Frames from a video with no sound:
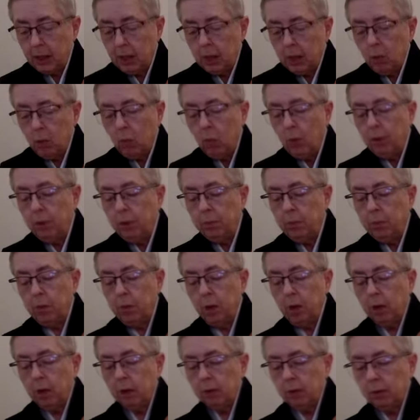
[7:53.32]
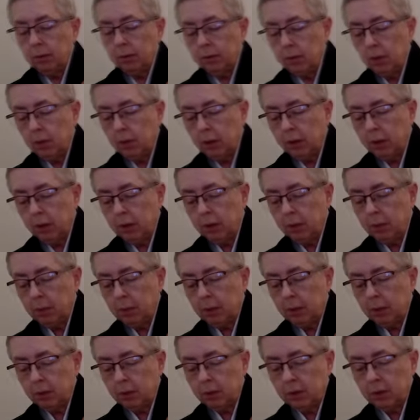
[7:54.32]
One model of talking
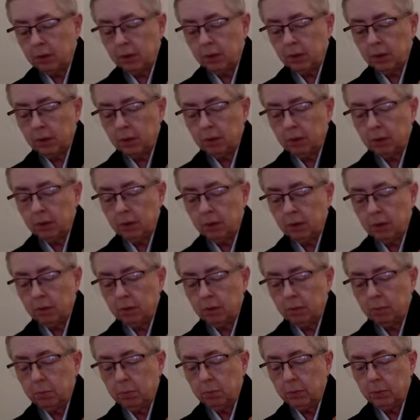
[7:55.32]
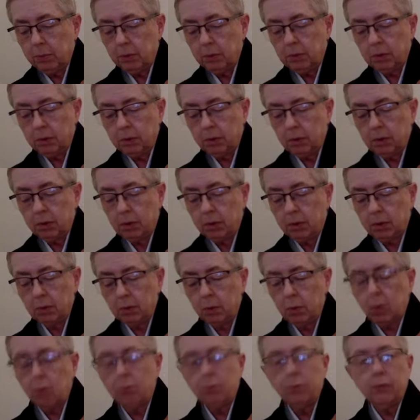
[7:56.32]
about this is the Buddhist
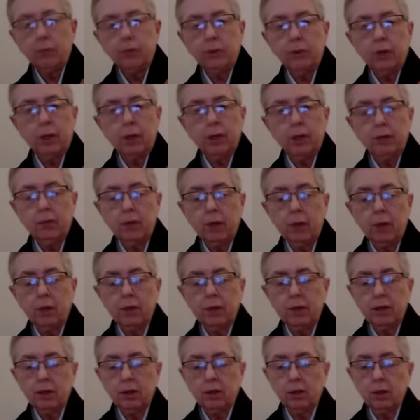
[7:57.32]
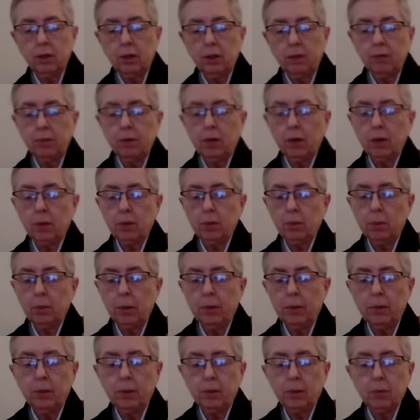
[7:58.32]
12-fold chain of causation. I've talked
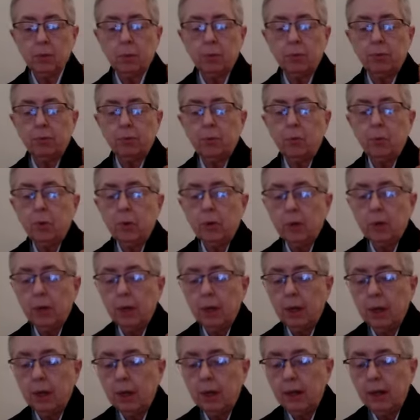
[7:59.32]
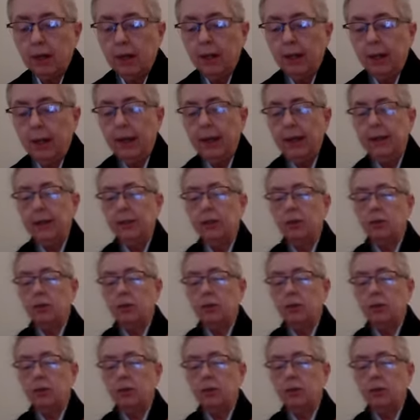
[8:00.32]
about this before, and it